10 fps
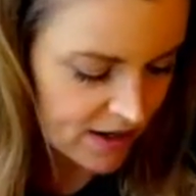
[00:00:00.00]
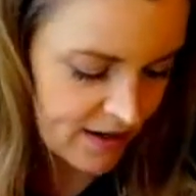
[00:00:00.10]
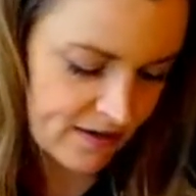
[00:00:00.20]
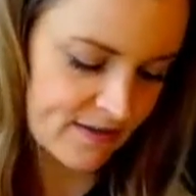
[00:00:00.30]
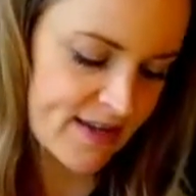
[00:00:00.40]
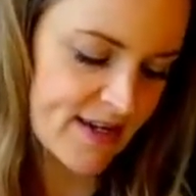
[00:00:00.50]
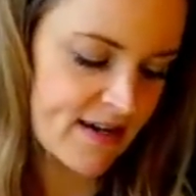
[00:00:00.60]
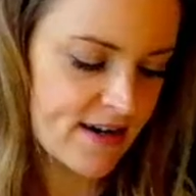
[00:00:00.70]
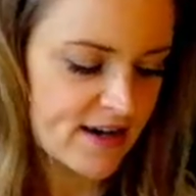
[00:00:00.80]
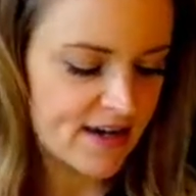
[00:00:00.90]
And
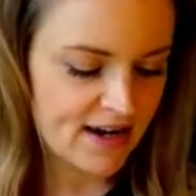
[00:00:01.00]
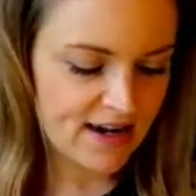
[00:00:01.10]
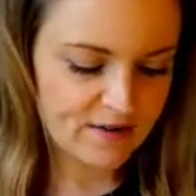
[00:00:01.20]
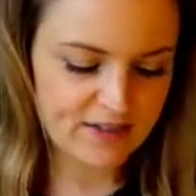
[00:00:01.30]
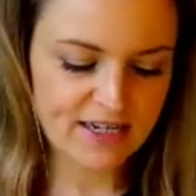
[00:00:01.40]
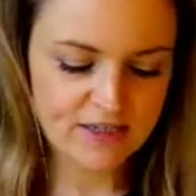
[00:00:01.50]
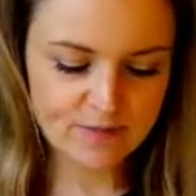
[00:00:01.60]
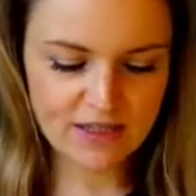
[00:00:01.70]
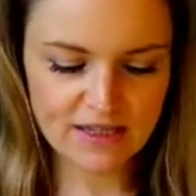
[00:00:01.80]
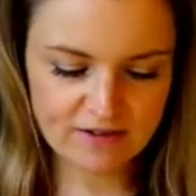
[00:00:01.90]
then I was
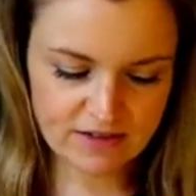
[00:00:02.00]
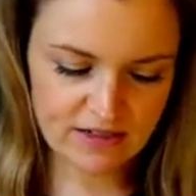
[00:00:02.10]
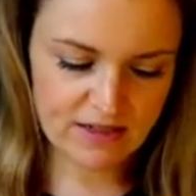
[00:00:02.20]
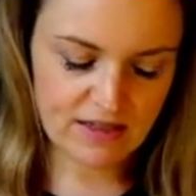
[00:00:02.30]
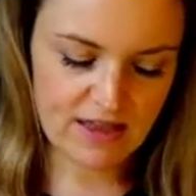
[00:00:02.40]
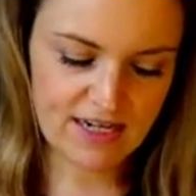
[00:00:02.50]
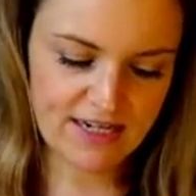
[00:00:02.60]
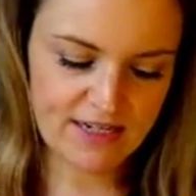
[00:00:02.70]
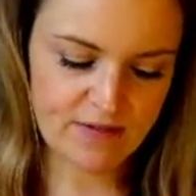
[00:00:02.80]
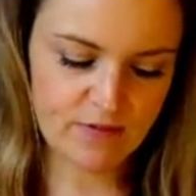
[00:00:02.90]
adamant that I was going to
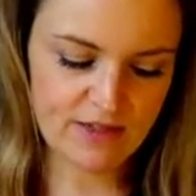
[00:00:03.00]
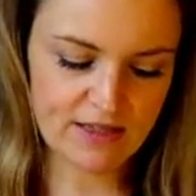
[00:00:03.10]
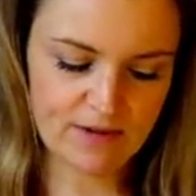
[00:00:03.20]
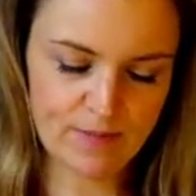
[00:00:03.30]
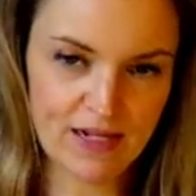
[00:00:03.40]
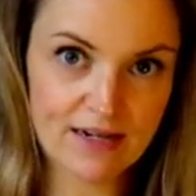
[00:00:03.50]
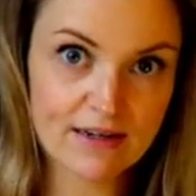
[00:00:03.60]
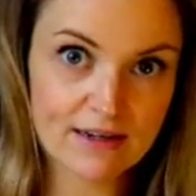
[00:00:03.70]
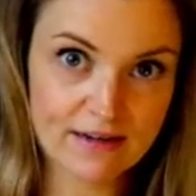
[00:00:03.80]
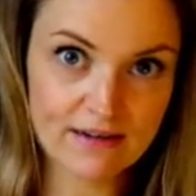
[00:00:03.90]
line it with a
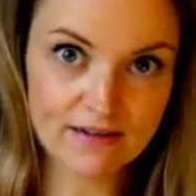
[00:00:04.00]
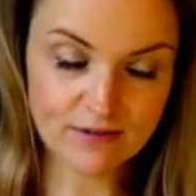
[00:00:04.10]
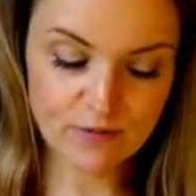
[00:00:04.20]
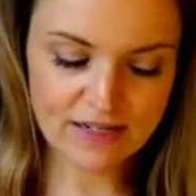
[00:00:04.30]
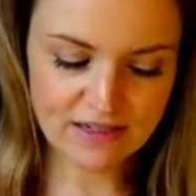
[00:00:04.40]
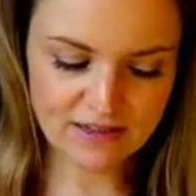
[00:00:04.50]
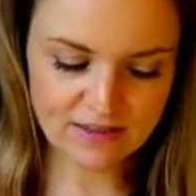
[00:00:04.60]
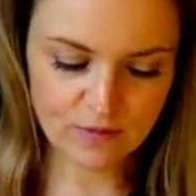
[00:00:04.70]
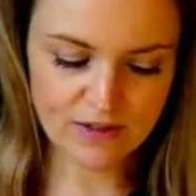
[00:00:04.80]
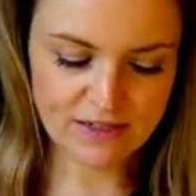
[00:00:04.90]
blanket as well, because
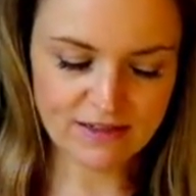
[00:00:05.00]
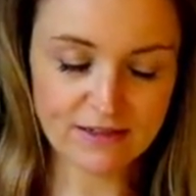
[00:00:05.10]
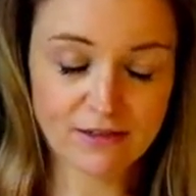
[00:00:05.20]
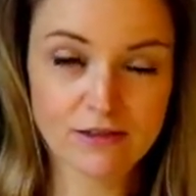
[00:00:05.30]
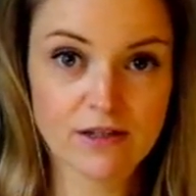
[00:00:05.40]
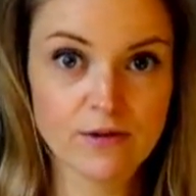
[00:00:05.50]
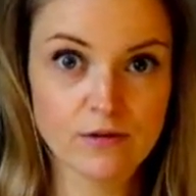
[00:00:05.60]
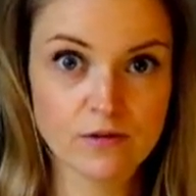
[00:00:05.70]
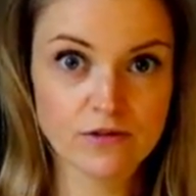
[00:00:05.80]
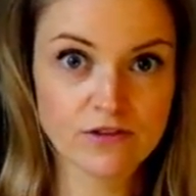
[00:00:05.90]
I wanted it
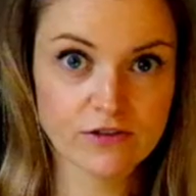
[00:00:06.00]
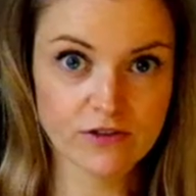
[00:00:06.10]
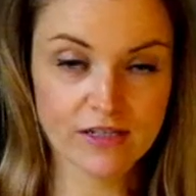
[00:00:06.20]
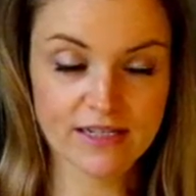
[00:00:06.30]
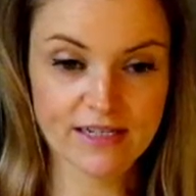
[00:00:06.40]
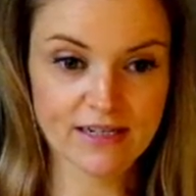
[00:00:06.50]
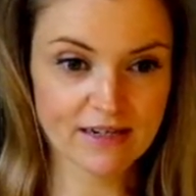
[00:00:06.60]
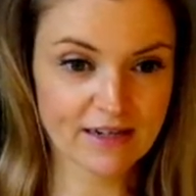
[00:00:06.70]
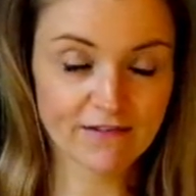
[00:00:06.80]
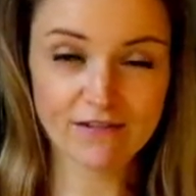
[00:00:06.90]
so snuggly. I
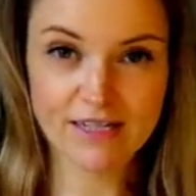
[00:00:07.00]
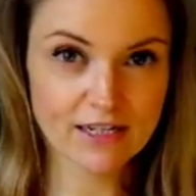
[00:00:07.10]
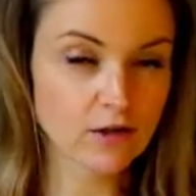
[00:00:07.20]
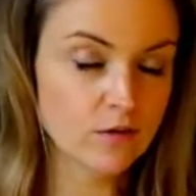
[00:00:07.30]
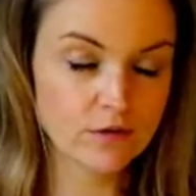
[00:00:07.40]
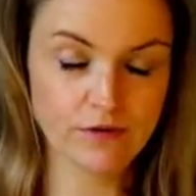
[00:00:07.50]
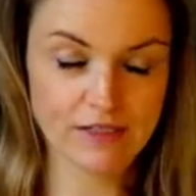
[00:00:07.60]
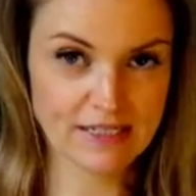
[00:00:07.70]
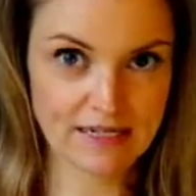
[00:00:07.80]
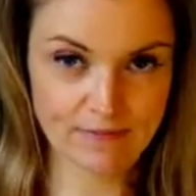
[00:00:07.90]
get really cold all
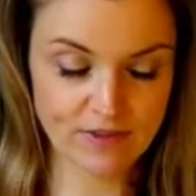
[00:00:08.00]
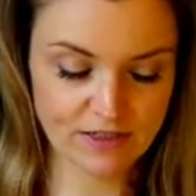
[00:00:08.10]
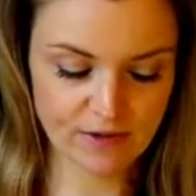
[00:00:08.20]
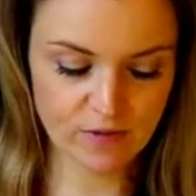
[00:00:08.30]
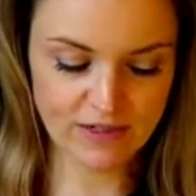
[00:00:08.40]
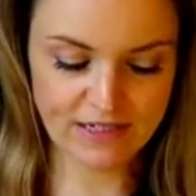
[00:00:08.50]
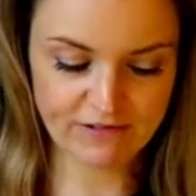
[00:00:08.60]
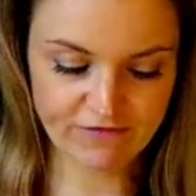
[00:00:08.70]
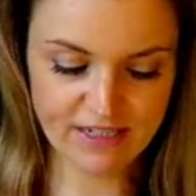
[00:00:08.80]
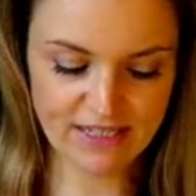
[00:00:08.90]
the time, so I wanted
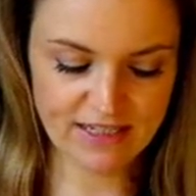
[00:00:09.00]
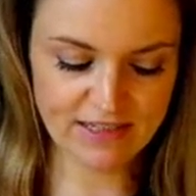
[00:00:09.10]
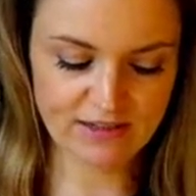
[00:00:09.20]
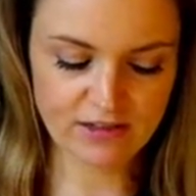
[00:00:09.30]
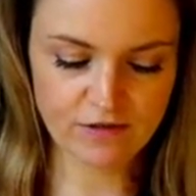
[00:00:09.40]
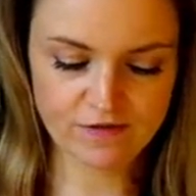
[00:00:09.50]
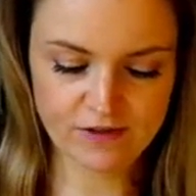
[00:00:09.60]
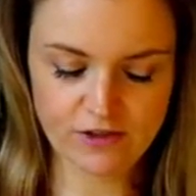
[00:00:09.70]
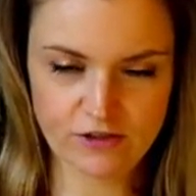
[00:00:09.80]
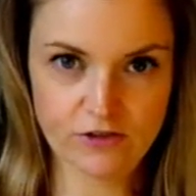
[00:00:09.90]
a really soft,
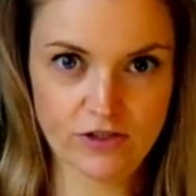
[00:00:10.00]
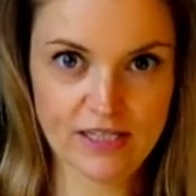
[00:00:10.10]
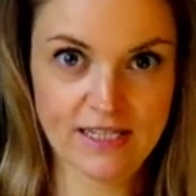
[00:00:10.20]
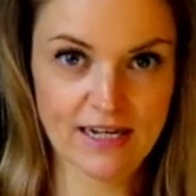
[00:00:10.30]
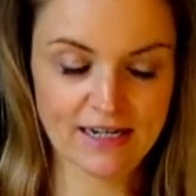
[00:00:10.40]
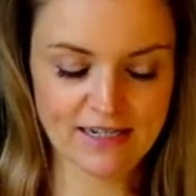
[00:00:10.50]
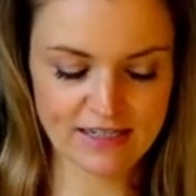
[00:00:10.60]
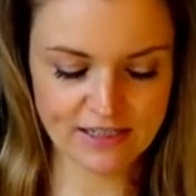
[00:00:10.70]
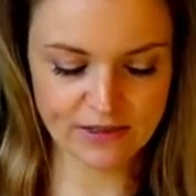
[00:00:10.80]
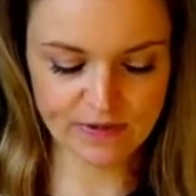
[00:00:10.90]
snuggly
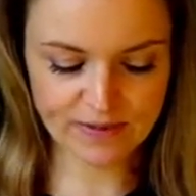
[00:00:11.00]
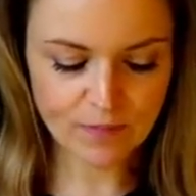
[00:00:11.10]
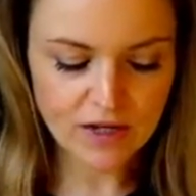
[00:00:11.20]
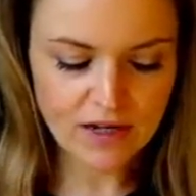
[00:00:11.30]
lining to it.